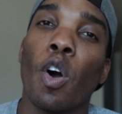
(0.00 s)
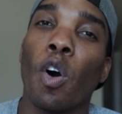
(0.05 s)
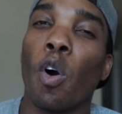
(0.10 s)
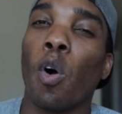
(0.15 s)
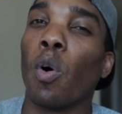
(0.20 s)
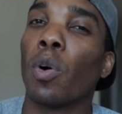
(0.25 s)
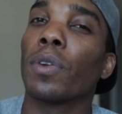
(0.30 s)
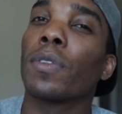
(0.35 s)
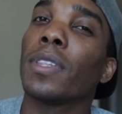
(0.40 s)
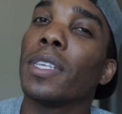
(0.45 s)

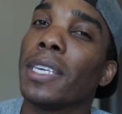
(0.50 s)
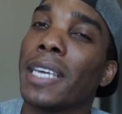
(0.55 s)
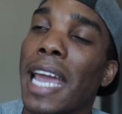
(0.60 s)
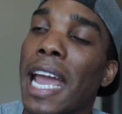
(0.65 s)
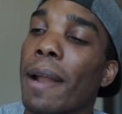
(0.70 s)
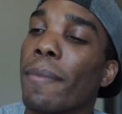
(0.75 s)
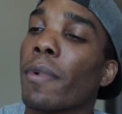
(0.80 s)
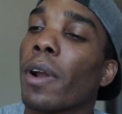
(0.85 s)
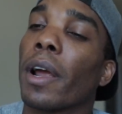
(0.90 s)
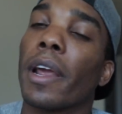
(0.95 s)
holding the
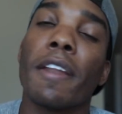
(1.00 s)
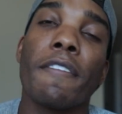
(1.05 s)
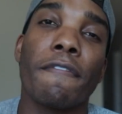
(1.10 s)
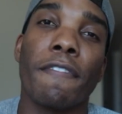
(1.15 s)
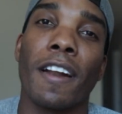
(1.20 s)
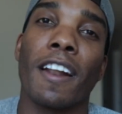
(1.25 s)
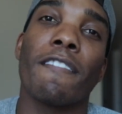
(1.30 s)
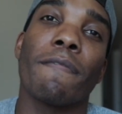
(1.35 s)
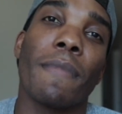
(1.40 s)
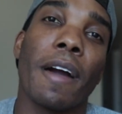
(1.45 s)
camera in
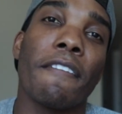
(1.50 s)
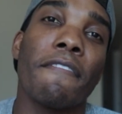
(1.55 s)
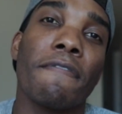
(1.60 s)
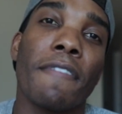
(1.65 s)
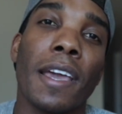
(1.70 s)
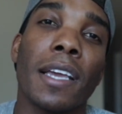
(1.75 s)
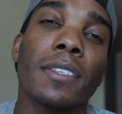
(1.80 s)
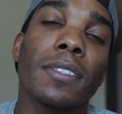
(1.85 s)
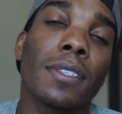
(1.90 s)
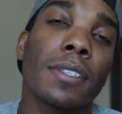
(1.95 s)
front of my
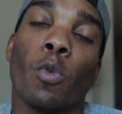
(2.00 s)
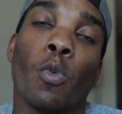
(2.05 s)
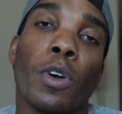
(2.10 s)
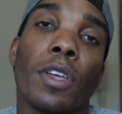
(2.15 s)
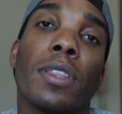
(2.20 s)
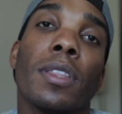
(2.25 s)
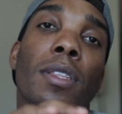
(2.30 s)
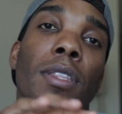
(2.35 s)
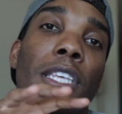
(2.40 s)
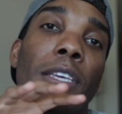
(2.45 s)
face with
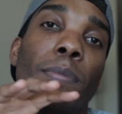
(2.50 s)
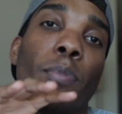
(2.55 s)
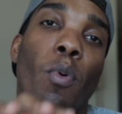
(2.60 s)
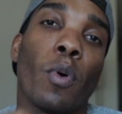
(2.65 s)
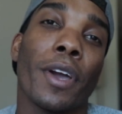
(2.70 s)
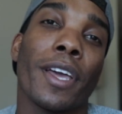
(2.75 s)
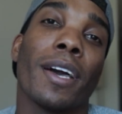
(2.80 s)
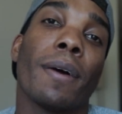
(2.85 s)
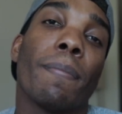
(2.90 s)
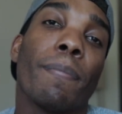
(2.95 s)
the
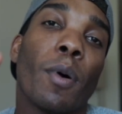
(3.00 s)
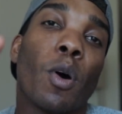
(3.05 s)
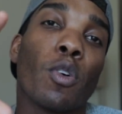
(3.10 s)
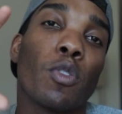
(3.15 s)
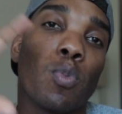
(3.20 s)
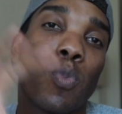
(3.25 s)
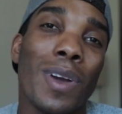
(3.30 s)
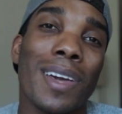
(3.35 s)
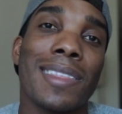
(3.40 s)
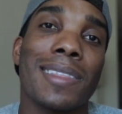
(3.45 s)
Boya, both
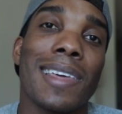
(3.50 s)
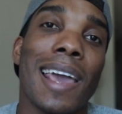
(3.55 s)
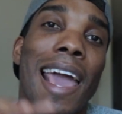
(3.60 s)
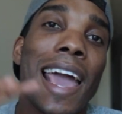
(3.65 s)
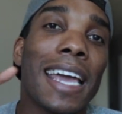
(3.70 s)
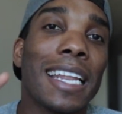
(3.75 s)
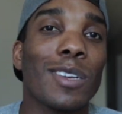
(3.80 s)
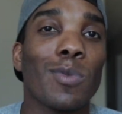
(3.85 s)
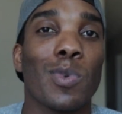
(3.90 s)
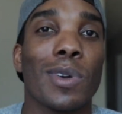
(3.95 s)
with
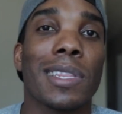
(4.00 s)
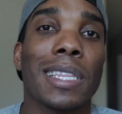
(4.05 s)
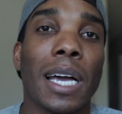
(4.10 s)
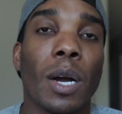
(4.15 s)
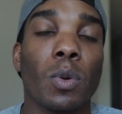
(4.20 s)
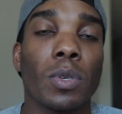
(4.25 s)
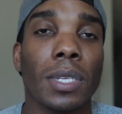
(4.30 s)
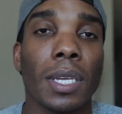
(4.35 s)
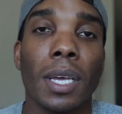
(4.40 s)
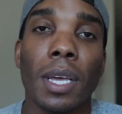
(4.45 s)
and
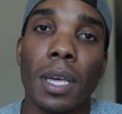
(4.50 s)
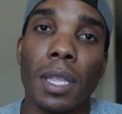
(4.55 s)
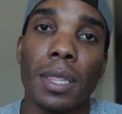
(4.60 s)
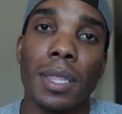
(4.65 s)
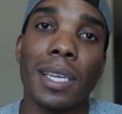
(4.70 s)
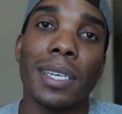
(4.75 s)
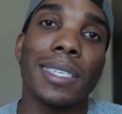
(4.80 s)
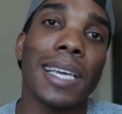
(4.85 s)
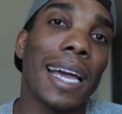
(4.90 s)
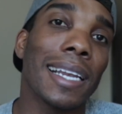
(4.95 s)
without
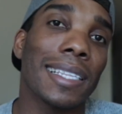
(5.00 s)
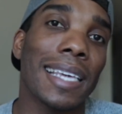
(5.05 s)
the dead